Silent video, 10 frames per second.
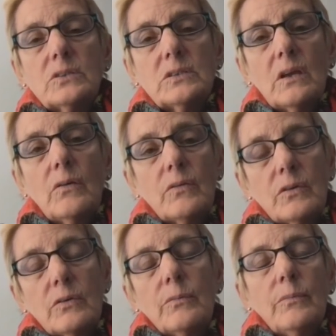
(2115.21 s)
it's done
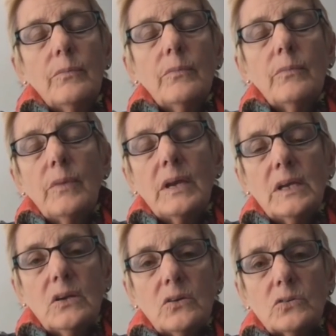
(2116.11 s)
over
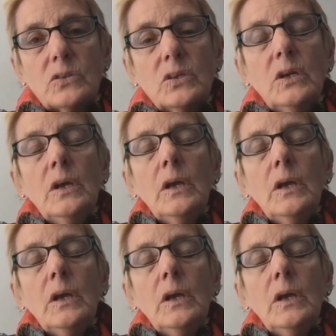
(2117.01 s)
many years